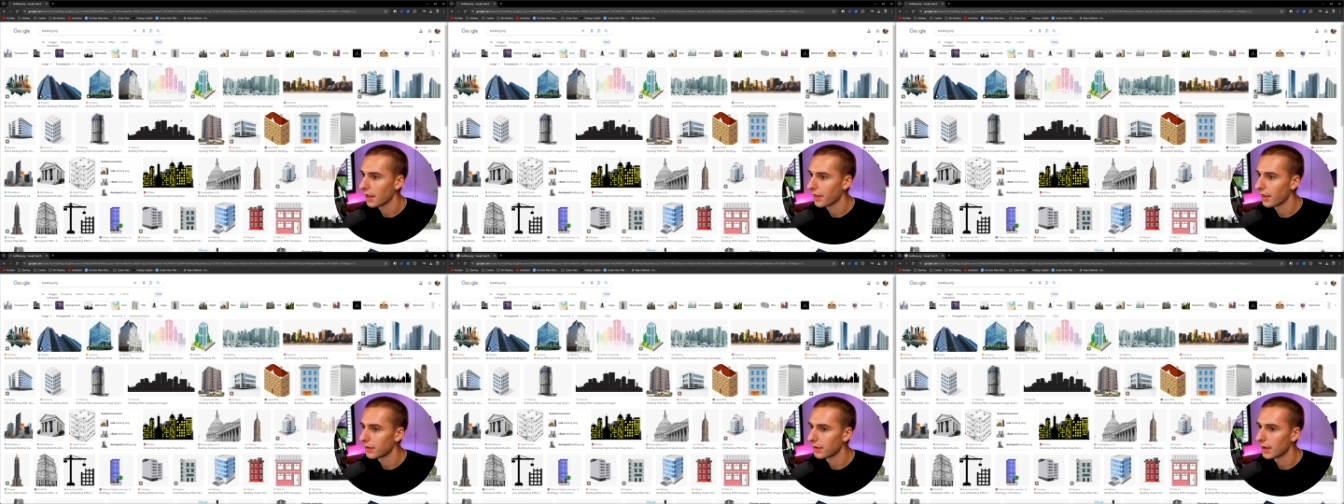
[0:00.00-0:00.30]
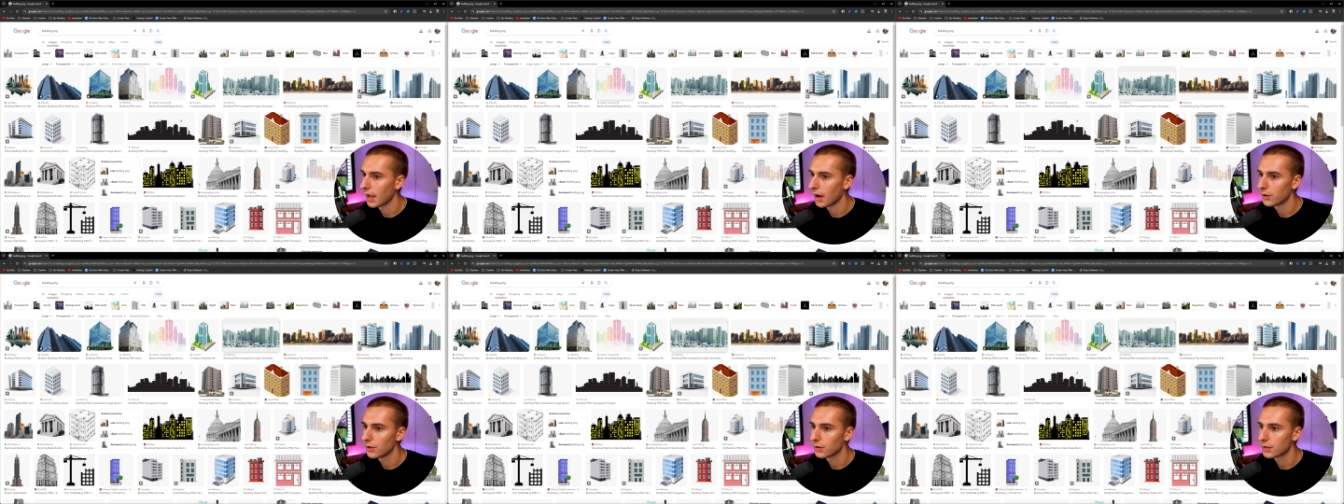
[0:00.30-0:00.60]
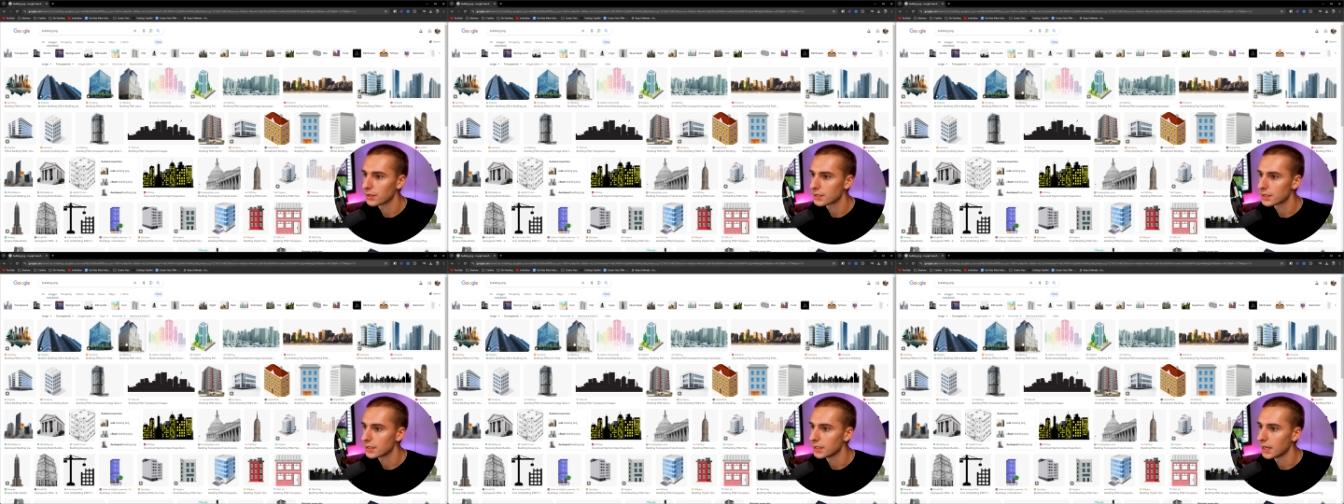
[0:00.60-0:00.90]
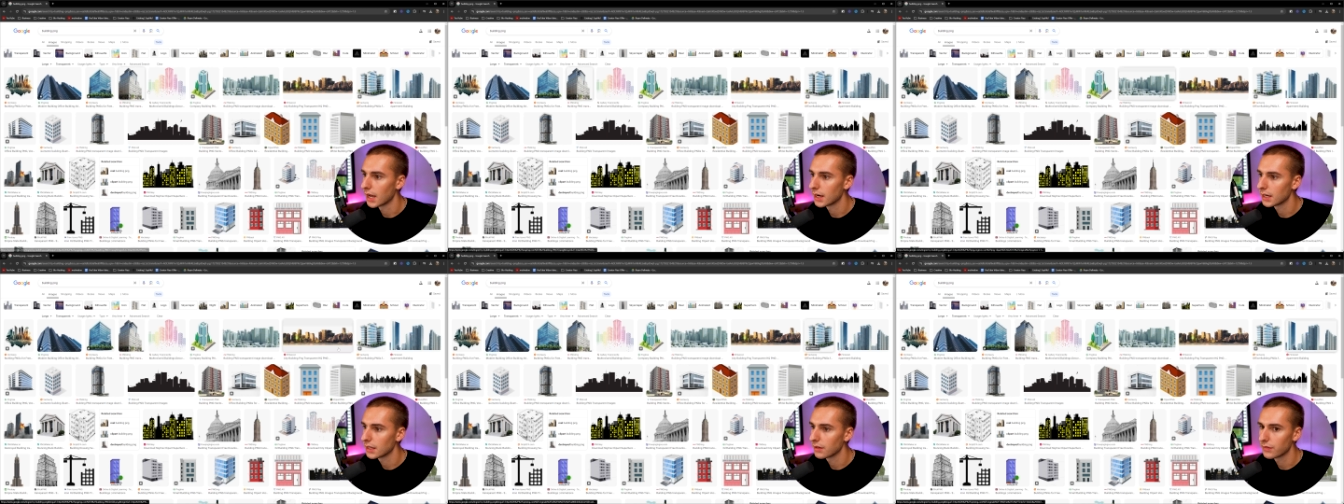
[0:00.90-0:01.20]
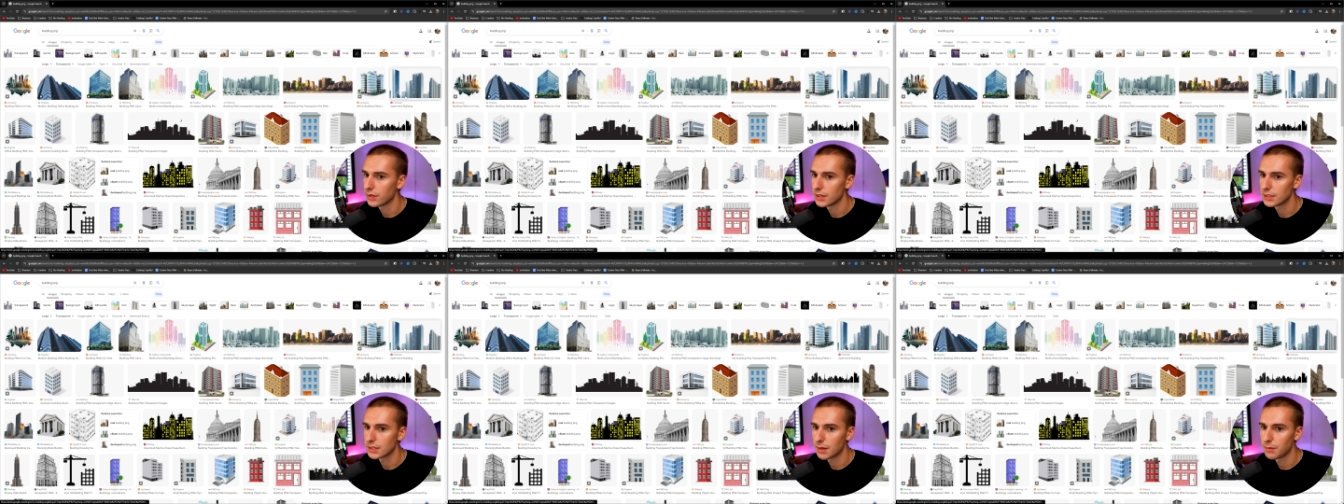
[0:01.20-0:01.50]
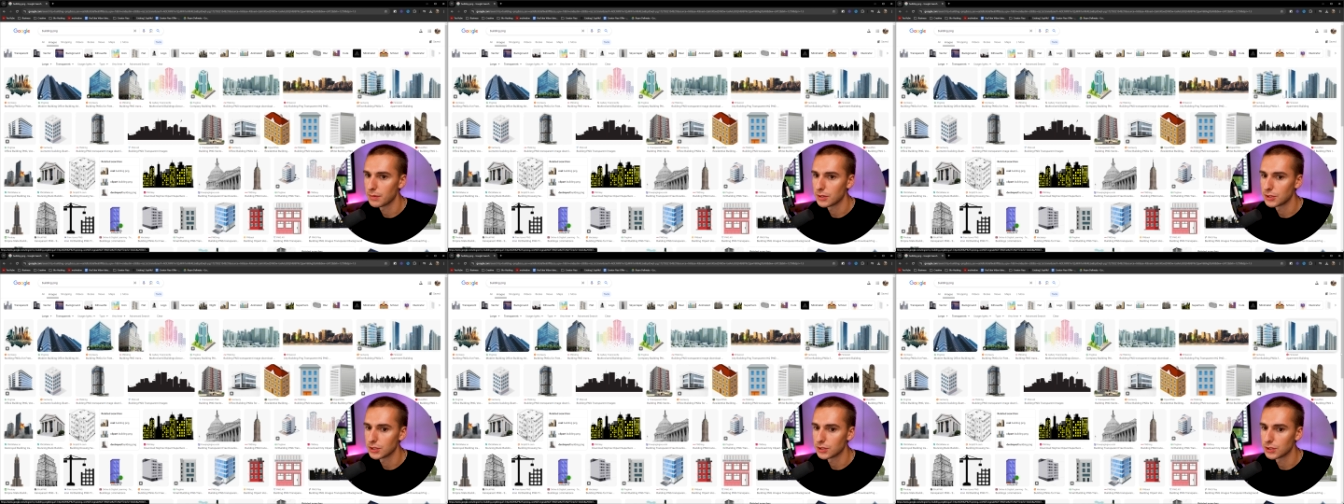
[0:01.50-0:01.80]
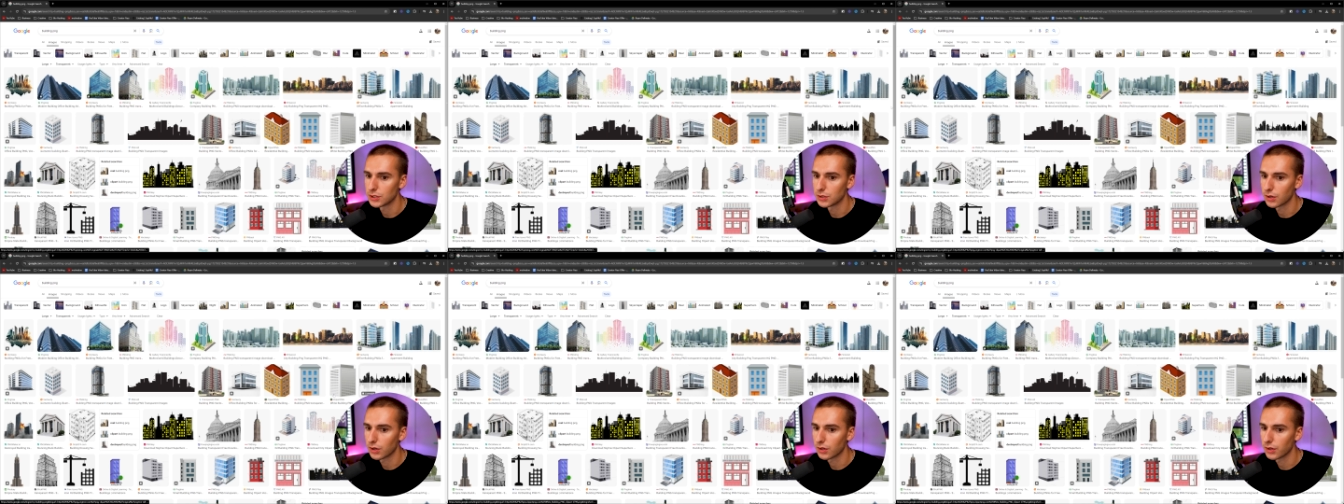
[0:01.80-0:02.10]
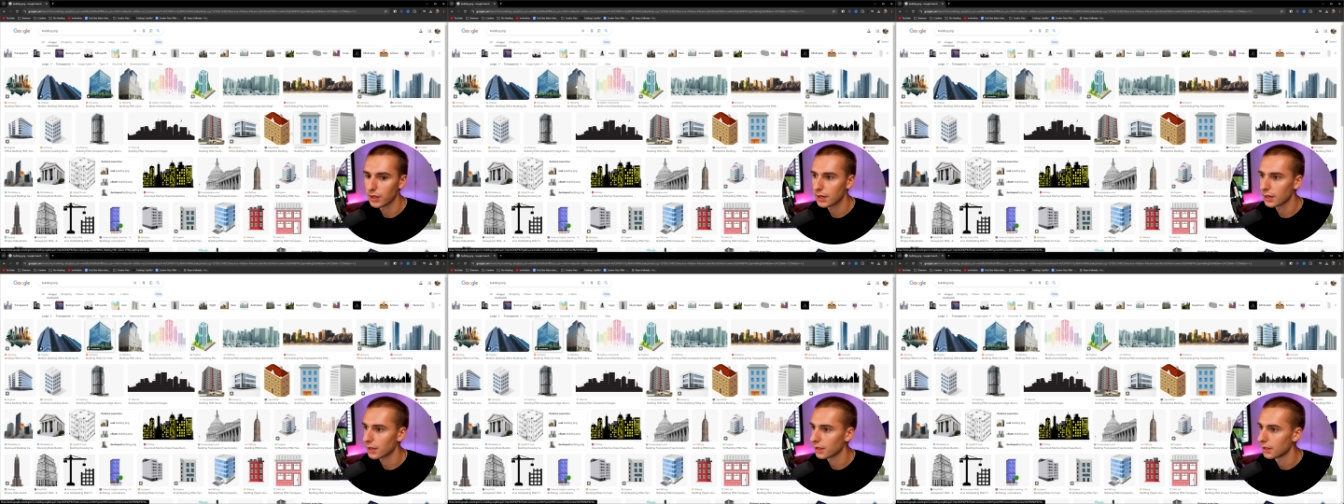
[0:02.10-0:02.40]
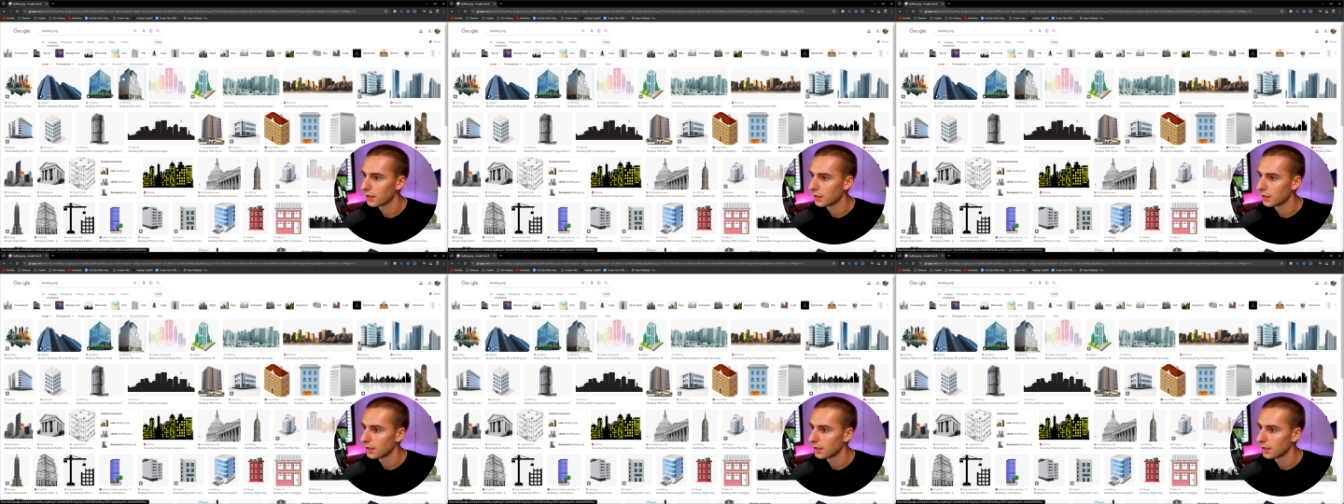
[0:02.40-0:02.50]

And then now you can see any of these images you click,